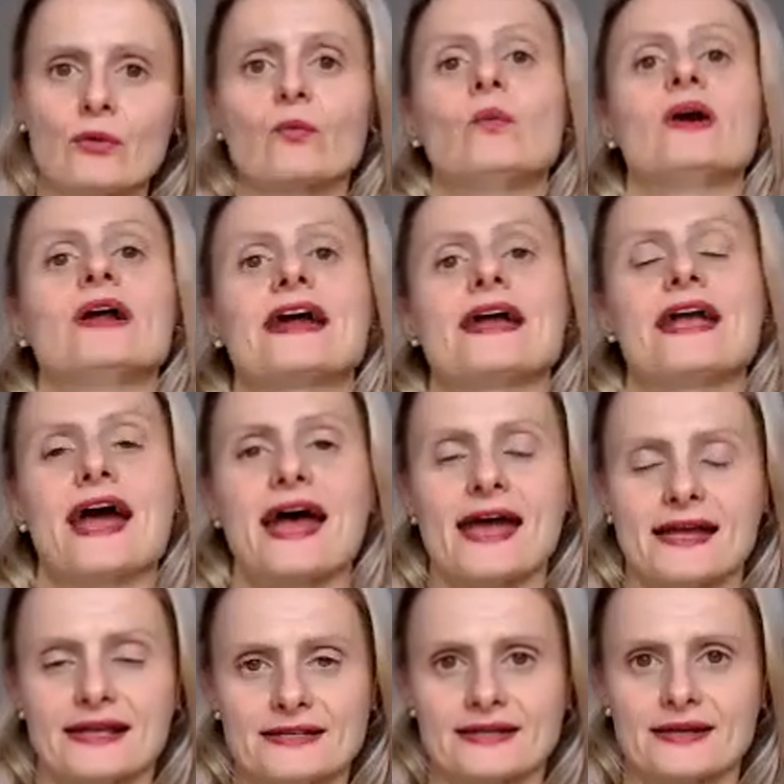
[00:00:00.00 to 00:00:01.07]
what I
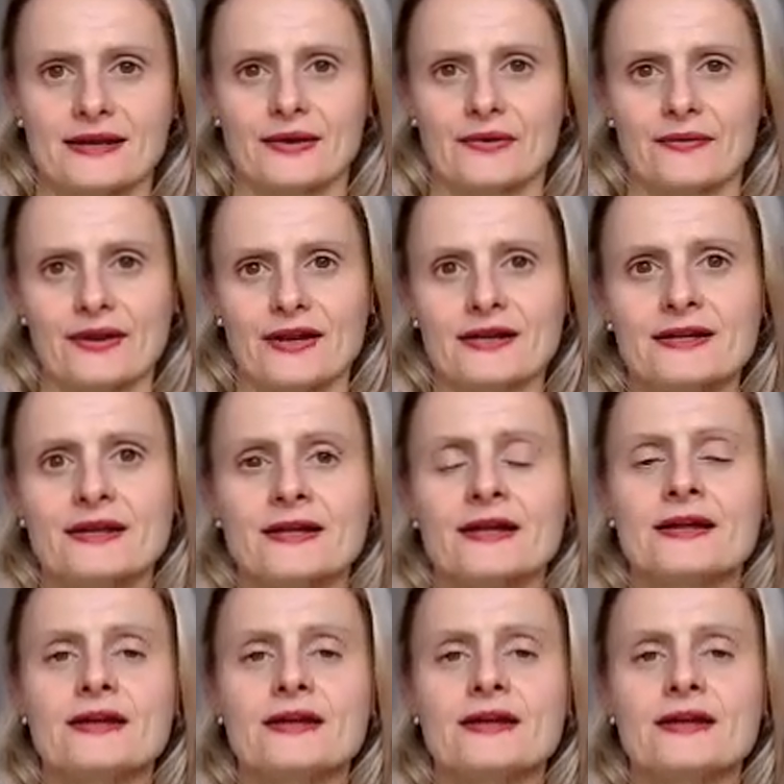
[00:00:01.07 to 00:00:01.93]
had, right?